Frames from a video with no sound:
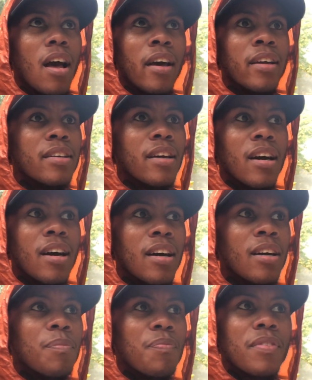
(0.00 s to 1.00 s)
And
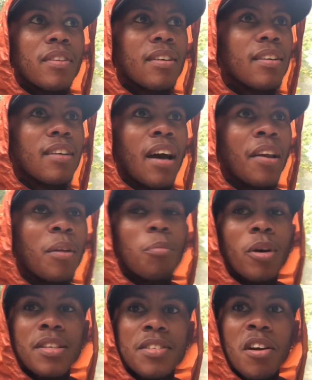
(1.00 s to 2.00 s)
I didn't
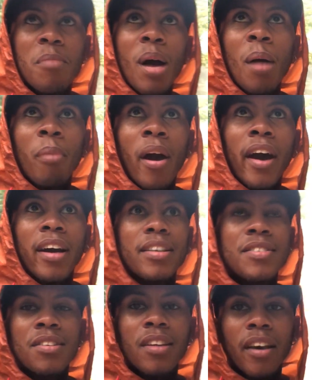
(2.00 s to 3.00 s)
want to turn my
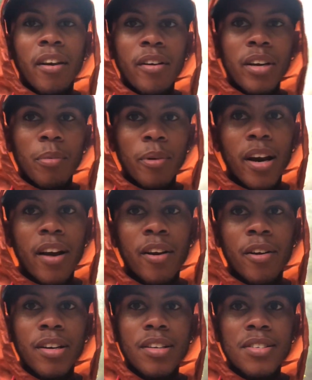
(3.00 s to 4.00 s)
back to the area where I
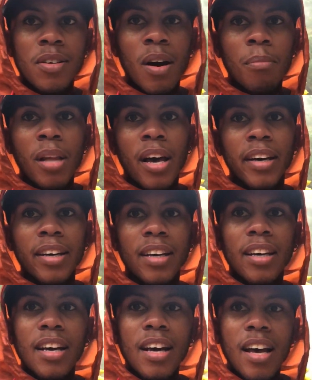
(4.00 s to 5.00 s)
heard it, so I'm like
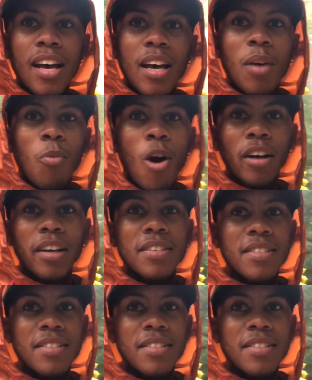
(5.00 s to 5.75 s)
walking